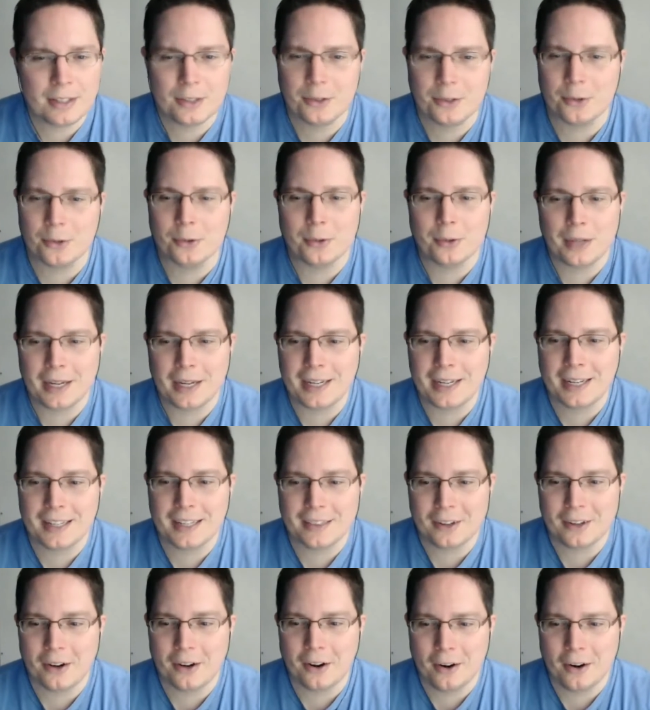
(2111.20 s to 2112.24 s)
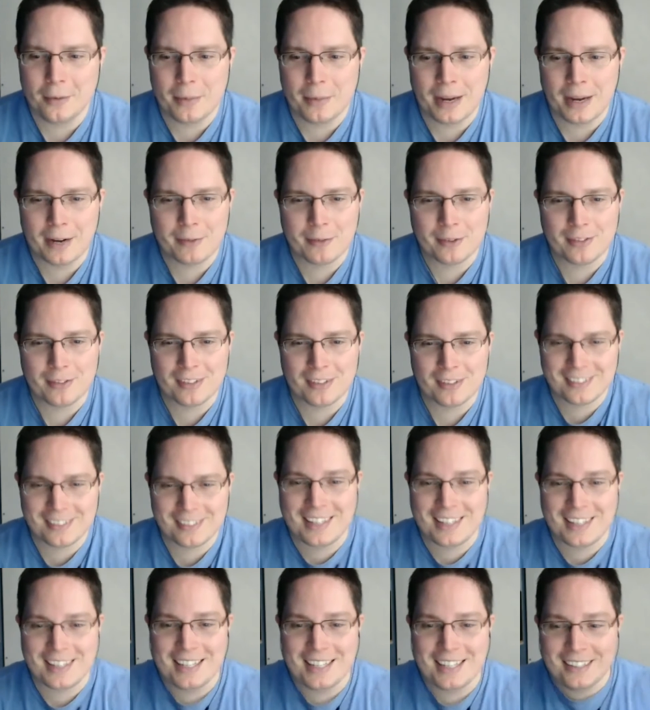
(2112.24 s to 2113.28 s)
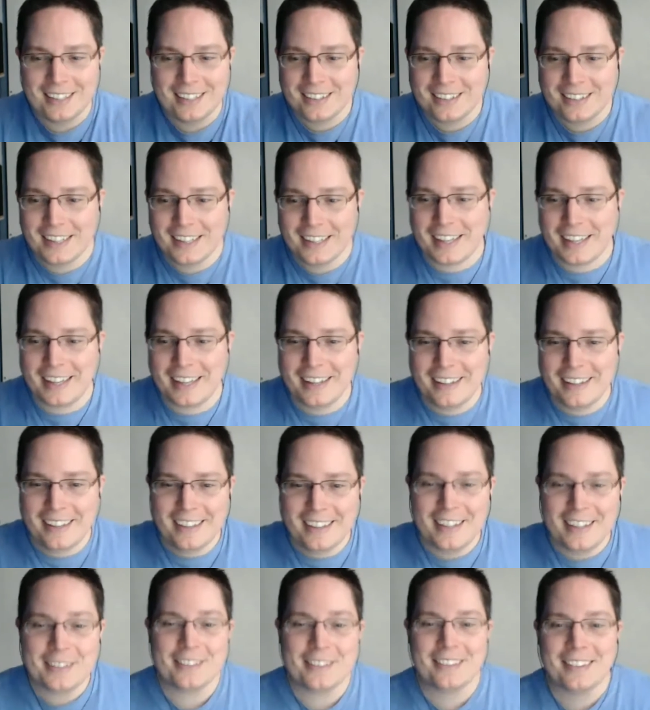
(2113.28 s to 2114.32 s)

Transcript: you. I can get the hardback for sixteen. Like, yeah, it's,